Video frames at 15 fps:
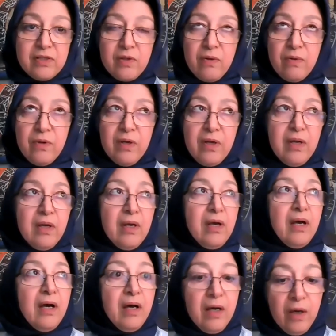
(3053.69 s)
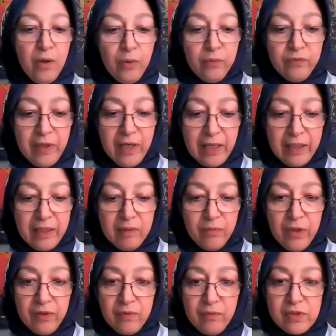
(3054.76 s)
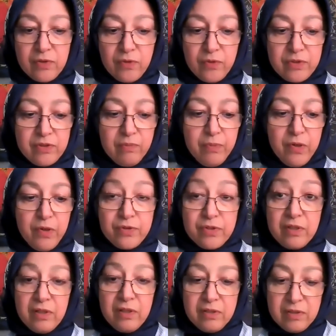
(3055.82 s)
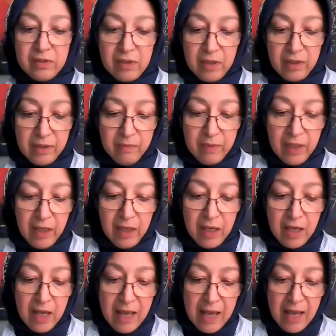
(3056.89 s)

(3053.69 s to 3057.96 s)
So hopefully I can bring the resources of POST to this committee.